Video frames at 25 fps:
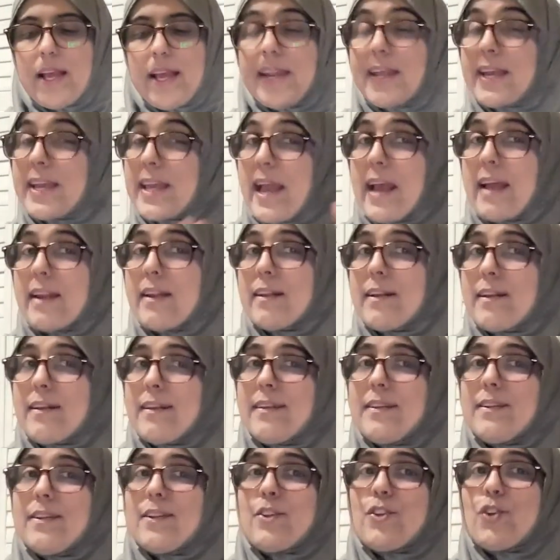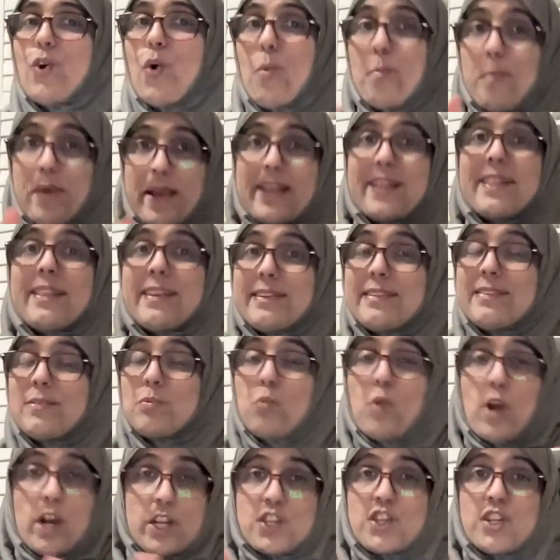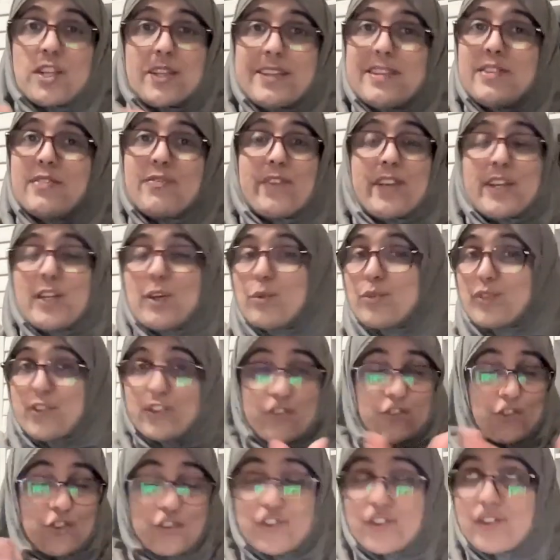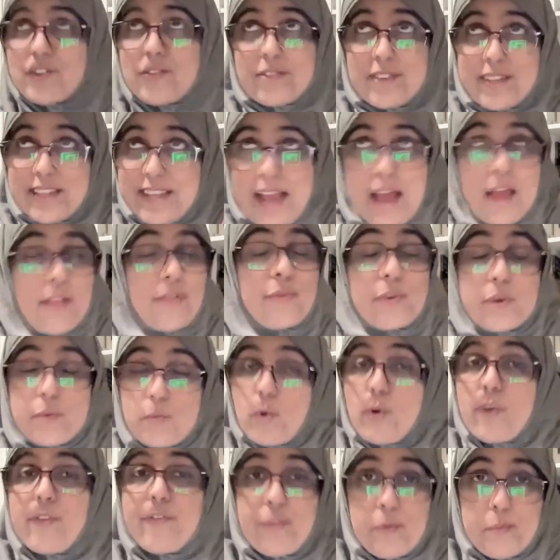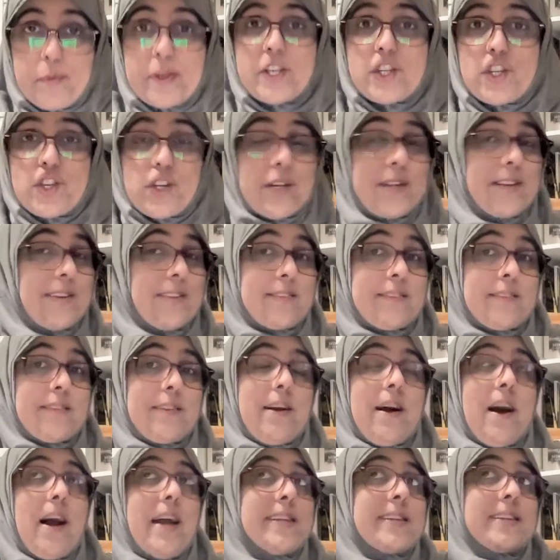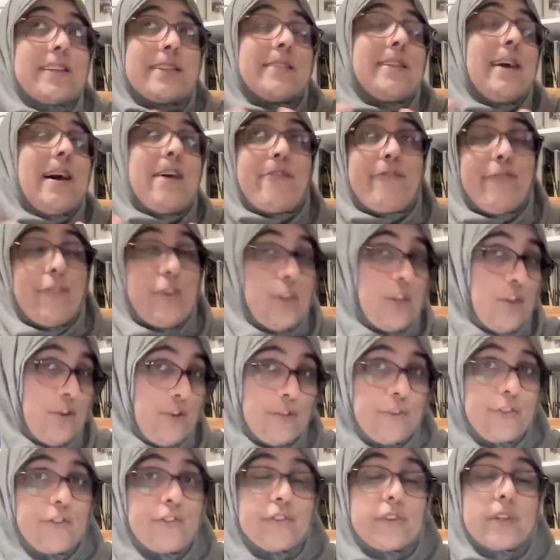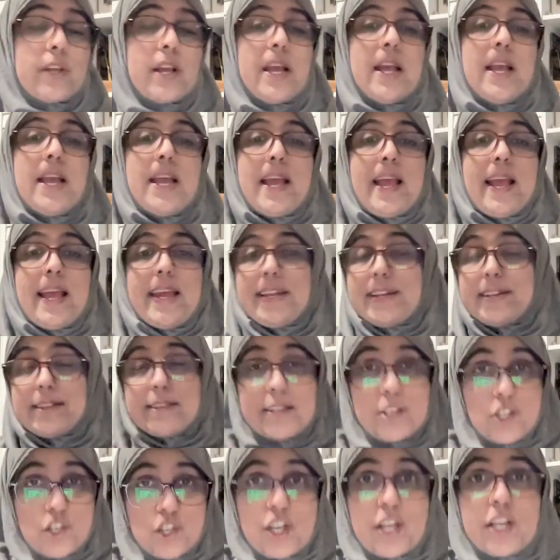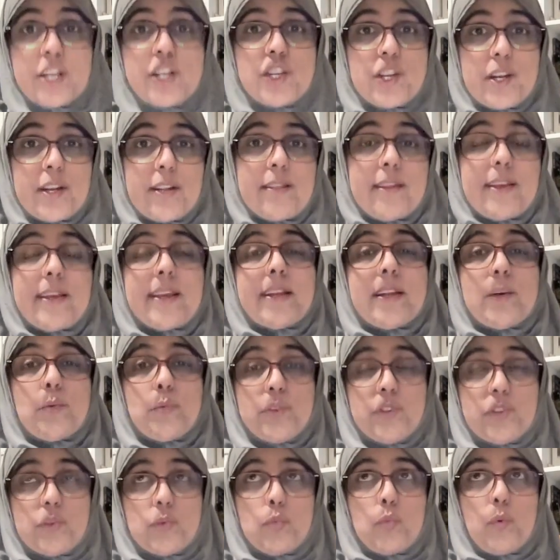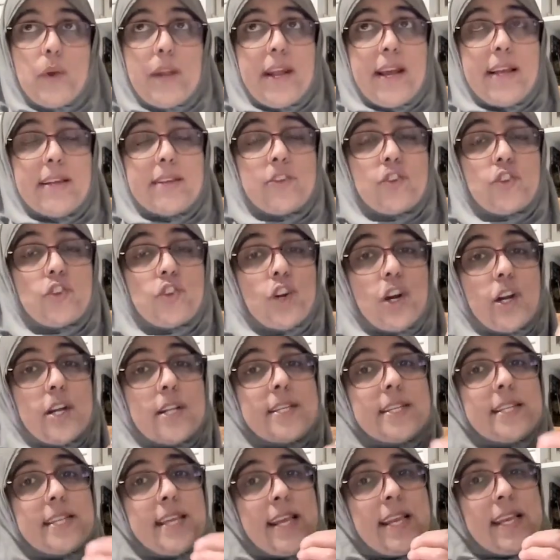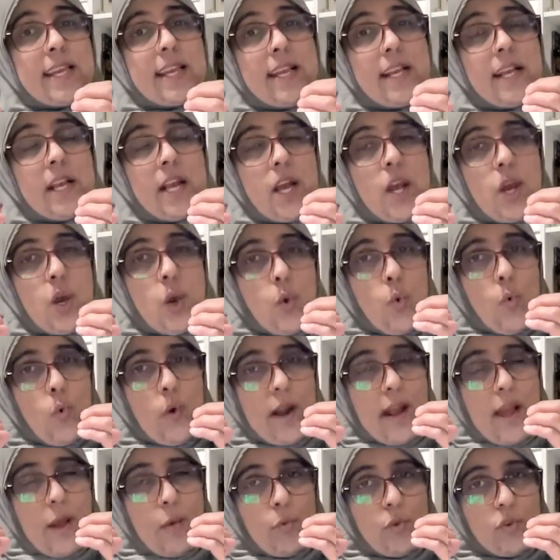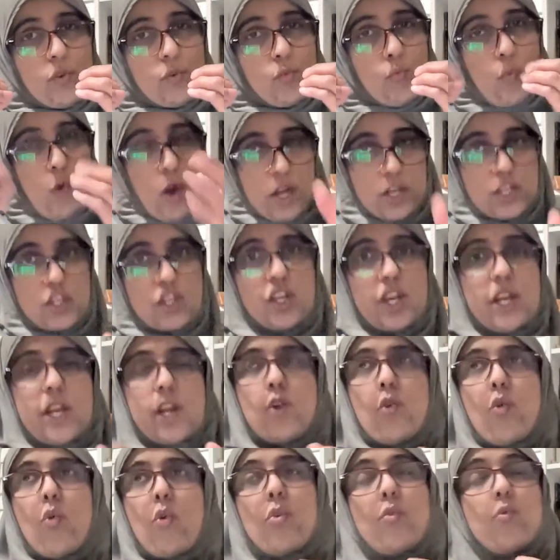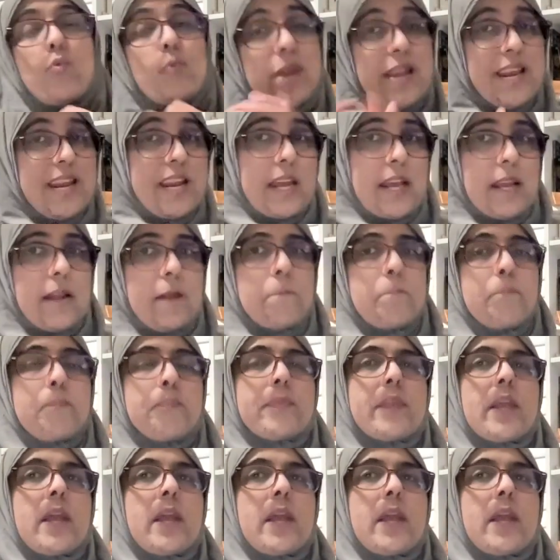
And again, don't make this watching these videos as just gathering more information, because I did that for years and it didn't change anything. And it was when I started taking what I was watching or reading